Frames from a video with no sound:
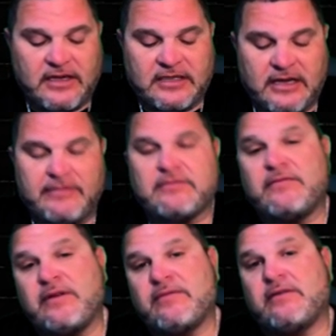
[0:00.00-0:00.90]
of times when
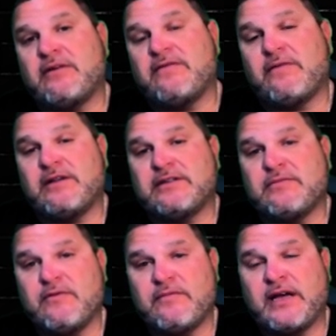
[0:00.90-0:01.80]
me and my wife wanted to
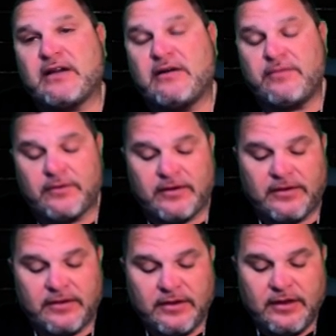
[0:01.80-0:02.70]
move back up north,